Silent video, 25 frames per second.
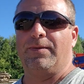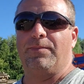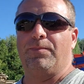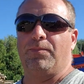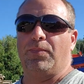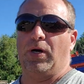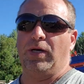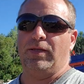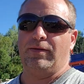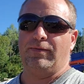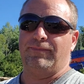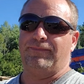
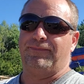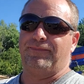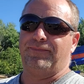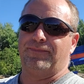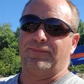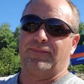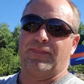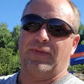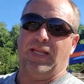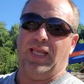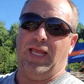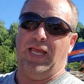But
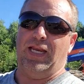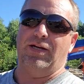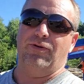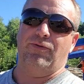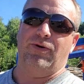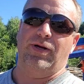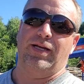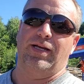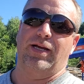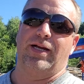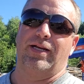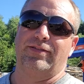
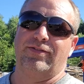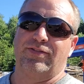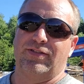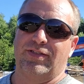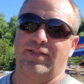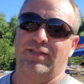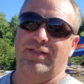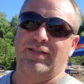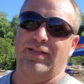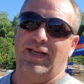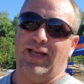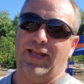anyway, guys,
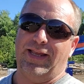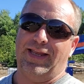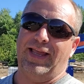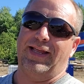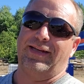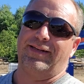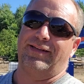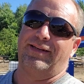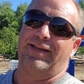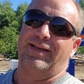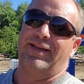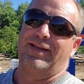
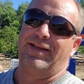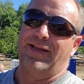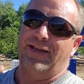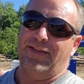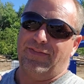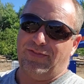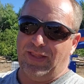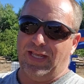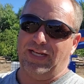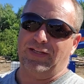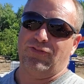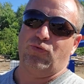again,
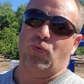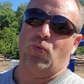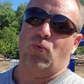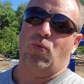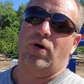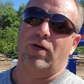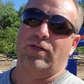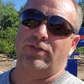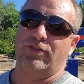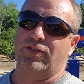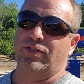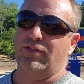thanks for
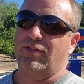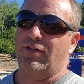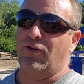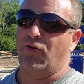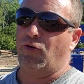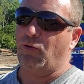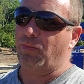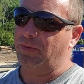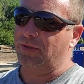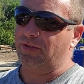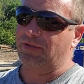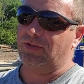watching.
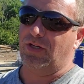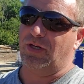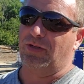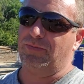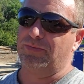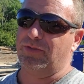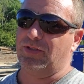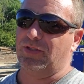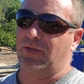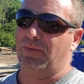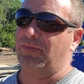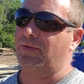Hope this
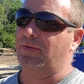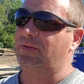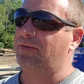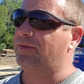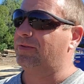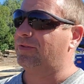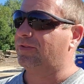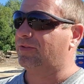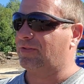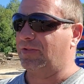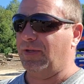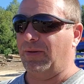helps
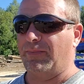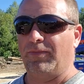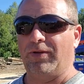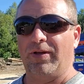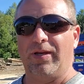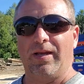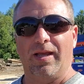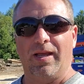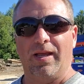some, some of you